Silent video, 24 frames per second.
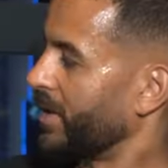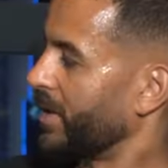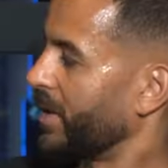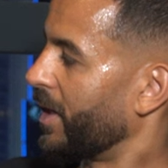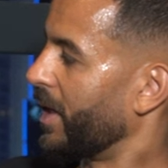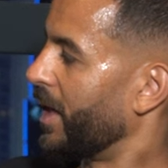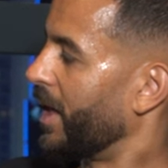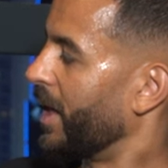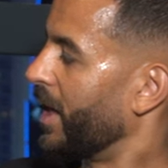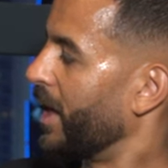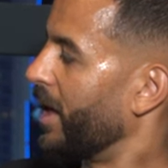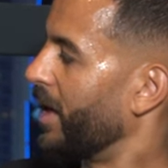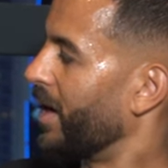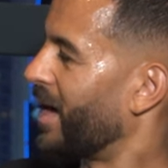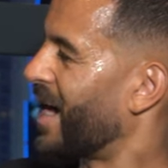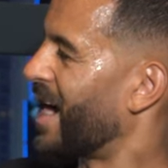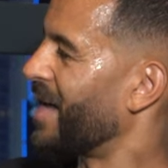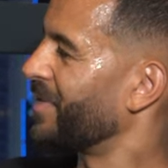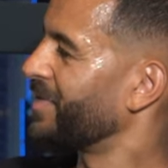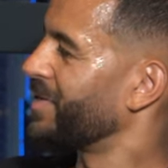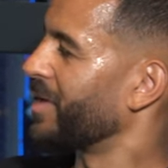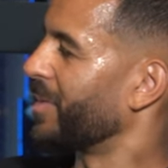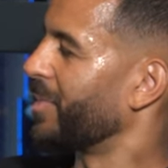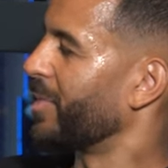I
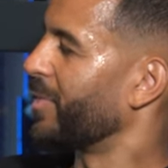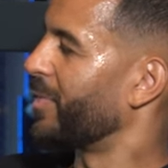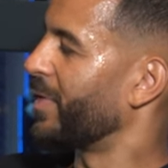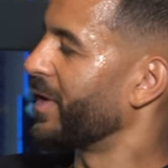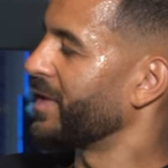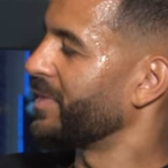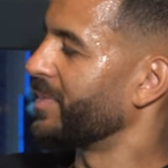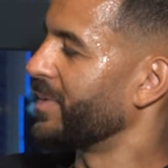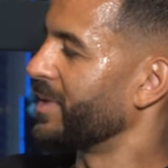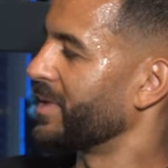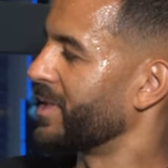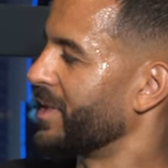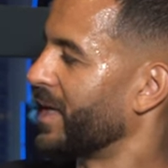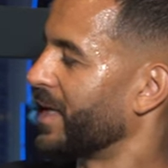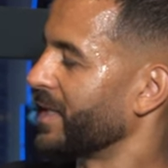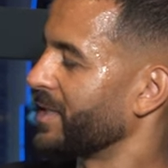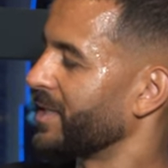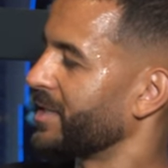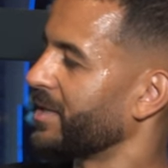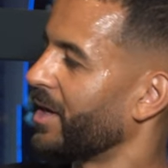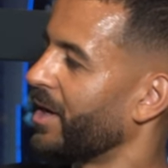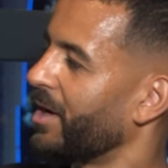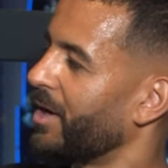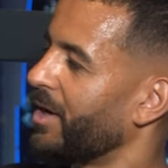have some investments in like
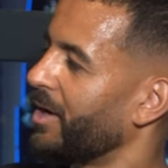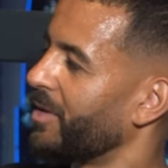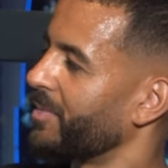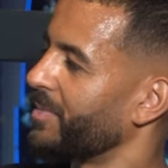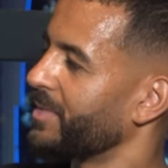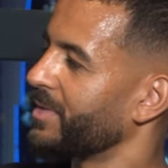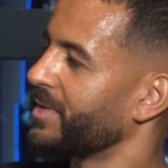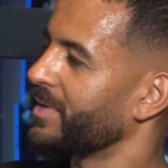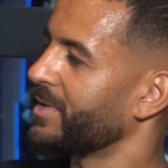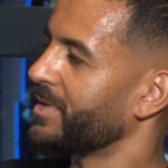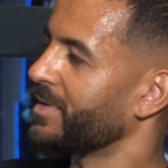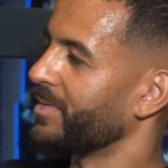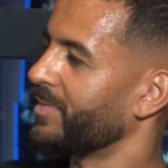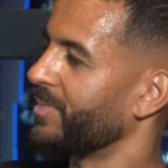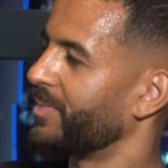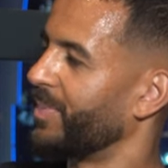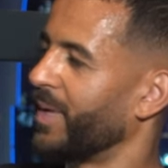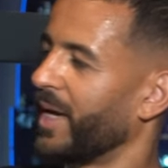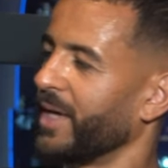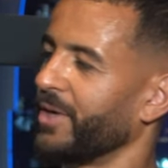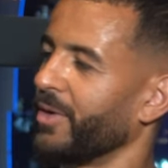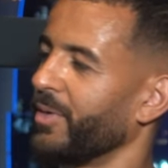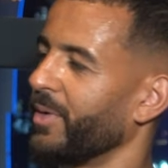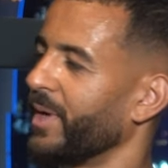startups,
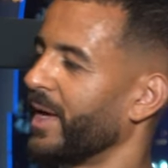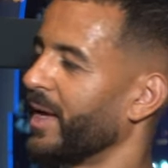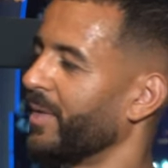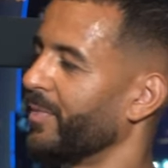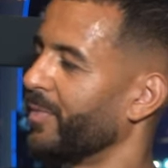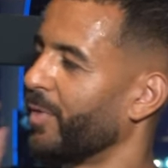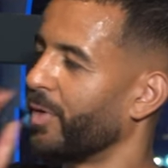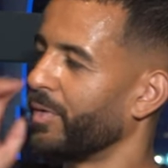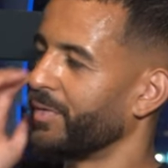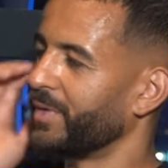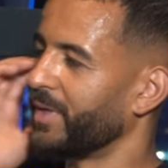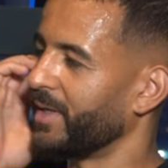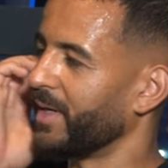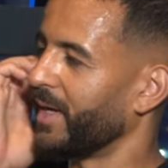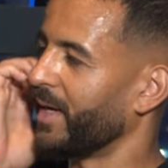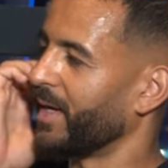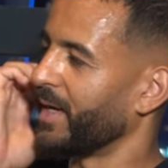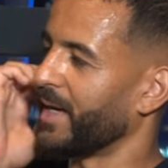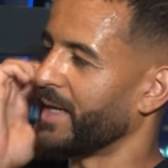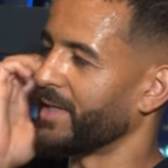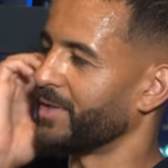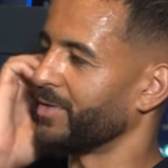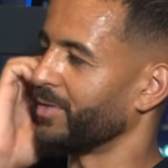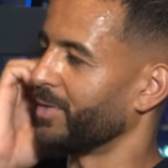but I don't get involved in
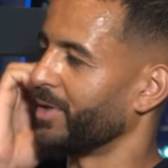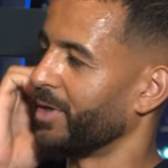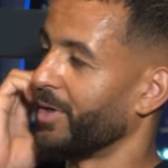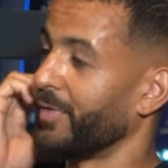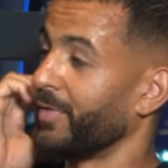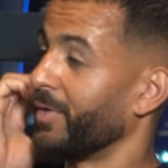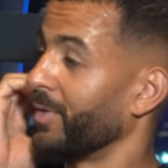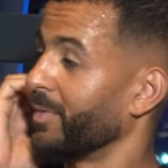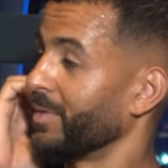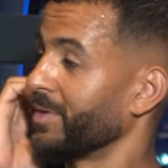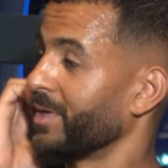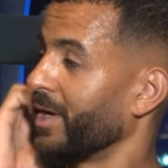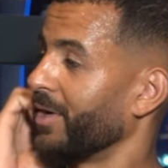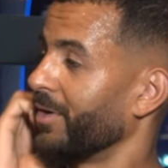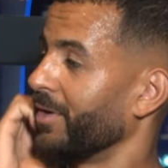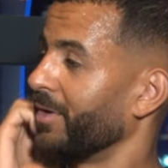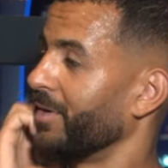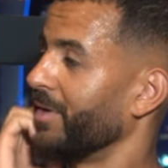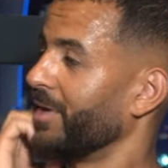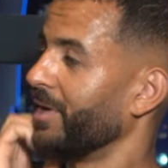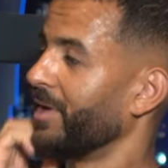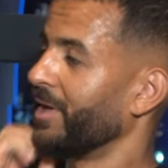like at all. I don't even know what's going on.